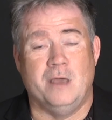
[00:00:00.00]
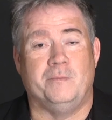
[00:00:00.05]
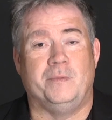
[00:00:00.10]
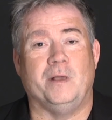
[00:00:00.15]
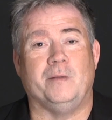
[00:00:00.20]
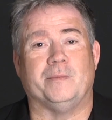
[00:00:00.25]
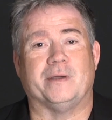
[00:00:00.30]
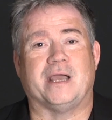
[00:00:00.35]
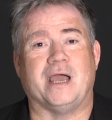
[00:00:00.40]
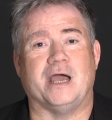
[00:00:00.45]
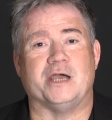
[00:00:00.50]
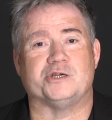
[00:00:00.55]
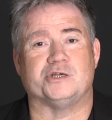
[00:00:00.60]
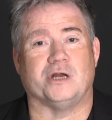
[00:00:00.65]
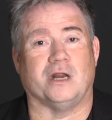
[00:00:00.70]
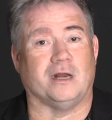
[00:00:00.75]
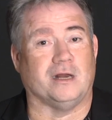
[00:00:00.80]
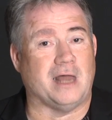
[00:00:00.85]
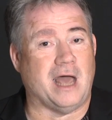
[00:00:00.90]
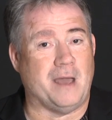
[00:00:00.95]
Bill
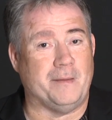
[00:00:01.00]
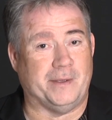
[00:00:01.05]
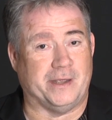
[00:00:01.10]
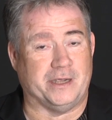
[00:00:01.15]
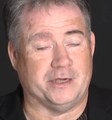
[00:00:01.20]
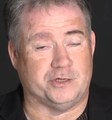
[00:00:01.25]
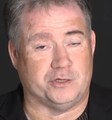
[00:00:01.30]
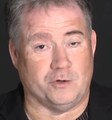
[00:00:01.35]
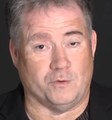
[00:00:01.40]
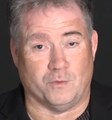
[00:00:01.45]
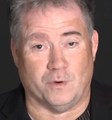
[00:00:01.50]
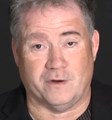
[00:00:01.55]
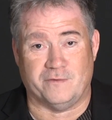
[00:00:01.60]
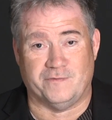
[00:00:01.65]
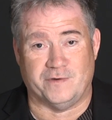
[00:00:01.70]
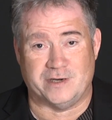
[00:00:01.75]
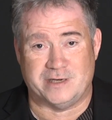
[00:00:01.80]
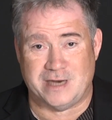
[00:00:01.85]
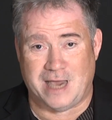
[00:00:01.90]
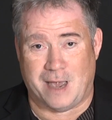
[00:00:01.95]
McCashin, a lobbyist who
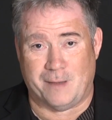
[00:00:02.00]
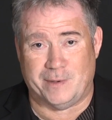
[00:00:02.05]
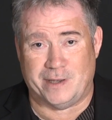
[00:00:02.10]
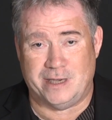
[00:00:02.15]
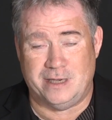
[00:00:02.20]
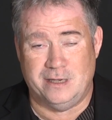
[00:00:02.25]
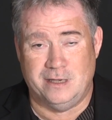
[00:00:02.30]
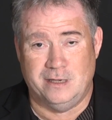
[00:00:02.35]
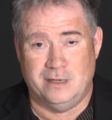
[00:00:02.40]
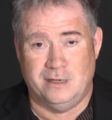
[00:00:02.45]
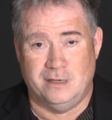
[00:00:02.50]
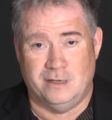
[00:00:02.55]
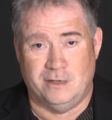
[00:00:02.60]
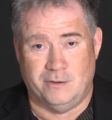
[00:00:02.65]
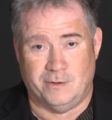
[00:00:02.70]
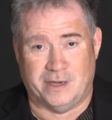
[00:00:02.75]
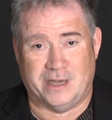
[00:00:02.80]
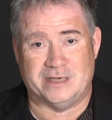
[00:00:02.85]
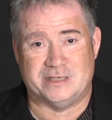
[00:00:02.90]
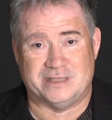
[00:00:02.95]
worked for Tommy,
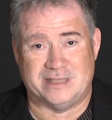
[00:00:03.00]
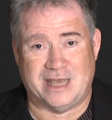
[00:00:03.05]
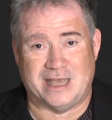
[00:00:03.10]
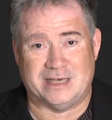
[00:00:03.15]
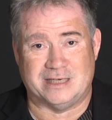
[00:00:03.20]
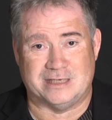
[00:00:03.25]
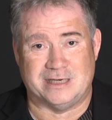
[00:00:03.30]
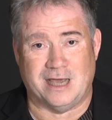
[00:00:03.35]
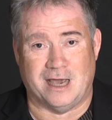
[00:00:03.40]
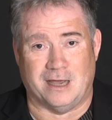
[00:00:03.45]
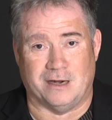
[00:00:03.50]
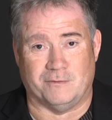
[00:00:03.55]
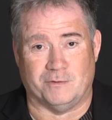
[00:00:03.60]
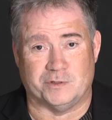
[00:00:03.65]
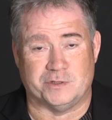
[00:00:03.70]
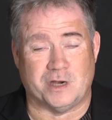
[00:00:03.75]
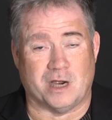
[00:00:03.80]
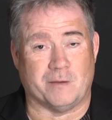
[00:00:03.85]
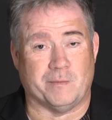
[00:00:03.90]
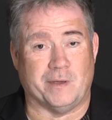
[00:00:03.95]
who gets things done.
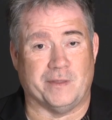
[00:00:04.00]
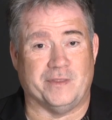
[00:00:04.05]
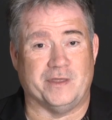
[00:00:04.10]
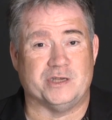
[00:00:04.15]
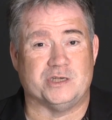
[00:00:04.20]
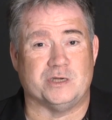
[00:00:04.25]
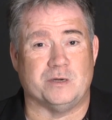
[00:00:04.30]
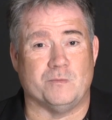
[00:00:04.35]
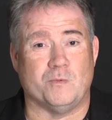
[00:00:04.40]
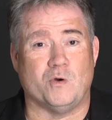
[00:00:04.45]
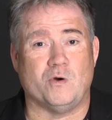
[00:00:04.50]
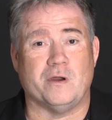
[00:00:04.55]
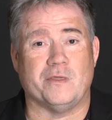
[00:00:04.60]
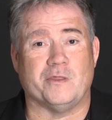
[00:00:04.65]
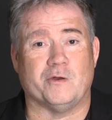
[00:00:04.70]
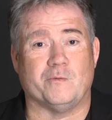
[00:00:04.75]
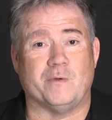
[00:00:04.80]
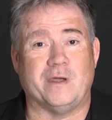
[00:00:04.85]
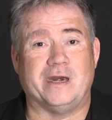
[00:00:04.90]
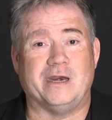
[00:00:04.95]
We'll talk about this and more on
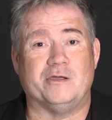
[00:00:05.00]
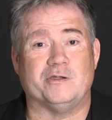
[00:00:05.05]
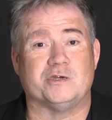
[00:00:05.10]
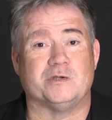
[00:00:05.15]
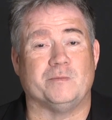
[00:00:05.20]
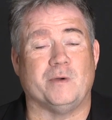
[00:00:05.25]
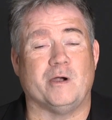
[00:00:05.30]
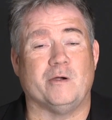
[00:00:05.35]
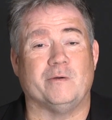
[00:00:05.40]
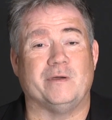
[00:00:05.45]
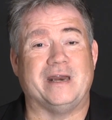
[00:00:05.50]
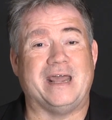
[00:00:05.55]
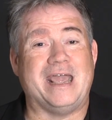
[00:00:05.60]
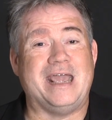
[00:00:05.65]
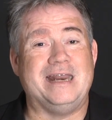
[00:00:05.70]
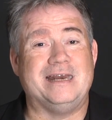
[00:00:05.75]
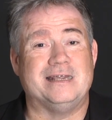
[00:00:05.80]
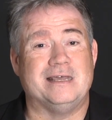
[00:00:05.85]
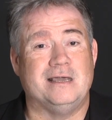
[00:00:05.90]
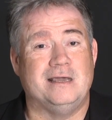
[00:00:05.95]
the radio tomorrow at
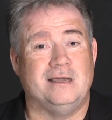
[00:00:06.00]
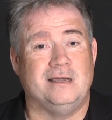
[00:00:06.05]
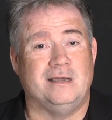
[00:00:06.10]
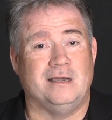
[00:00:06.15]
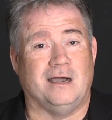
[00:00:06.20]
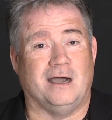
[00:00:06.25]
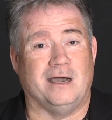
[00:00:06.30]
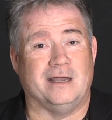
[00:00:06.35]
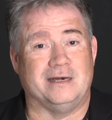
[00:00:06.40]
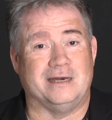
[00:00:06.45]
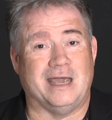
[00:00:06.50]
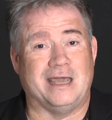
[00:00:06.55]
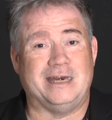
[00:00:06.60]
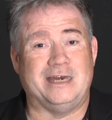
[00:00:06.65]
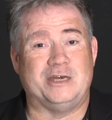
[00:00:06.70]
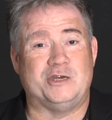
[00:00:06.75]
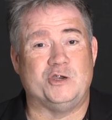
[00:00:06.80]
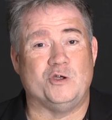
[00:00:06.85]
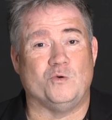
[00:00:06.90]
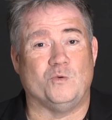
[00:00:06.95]
8 on
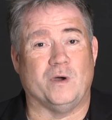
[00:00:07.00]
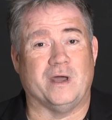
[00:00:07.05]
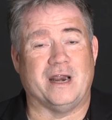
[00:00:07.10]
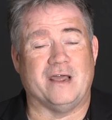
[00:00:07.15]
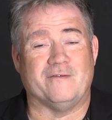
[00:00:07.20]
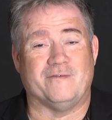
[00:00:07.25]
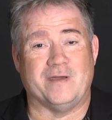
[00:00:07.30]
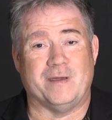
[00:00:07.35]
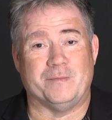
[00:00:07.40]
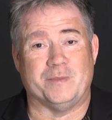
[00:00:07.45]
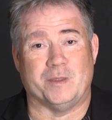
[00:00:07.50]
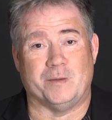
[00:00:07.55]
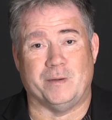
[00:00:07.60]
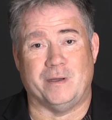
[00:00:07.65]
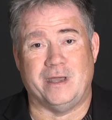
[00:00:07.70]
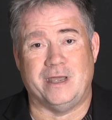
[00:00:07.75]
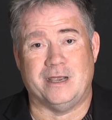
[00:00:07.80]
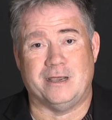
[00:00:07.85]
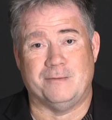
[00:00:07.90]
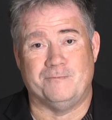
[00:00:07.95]
92.1 FM, The
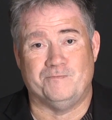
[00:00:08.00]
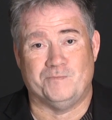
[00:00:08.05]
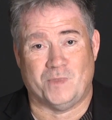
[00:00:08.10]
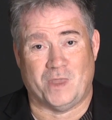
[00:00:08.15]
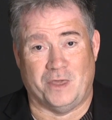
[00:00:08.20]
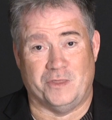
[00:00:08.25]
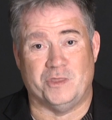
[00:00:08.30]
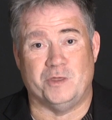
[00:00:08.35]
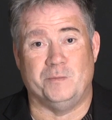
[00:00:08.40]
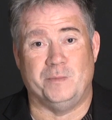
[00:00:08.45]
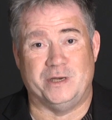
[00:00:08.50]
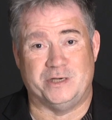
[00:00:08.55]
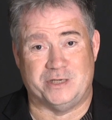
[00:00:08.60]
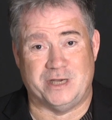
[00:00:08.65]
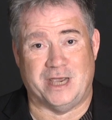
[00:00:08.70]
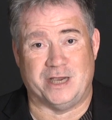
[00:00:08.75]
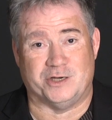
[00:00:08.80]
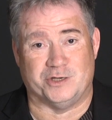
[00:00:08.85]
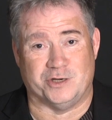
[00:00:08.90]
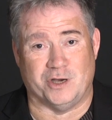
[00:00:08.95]
Mic, The Mitch
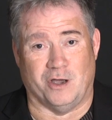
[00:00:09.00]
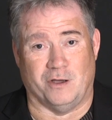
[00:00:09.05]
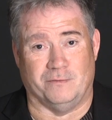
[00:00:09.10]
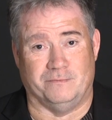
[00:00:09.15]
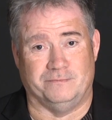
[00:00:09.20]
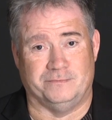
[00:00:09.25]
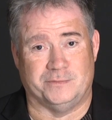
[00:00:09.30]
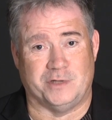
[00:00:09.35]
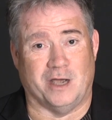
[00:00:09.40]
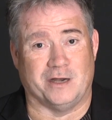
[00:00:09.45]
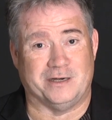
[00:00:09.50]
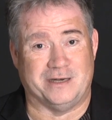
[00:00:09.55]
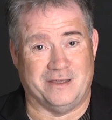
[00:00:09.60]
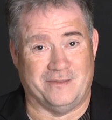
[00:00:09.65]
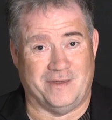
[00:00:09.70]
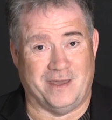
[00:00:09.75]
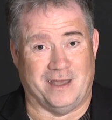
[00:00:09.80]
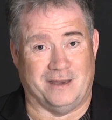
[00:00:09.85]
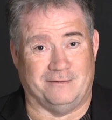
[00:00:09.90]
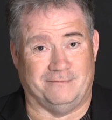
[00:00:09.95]
Henck Show. Talk to you
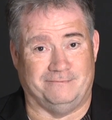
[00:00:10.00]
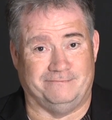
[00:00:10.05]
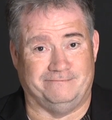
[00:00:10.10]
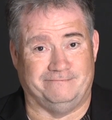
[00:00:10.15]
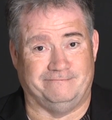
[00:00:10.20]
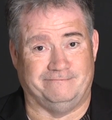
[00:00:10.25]
then.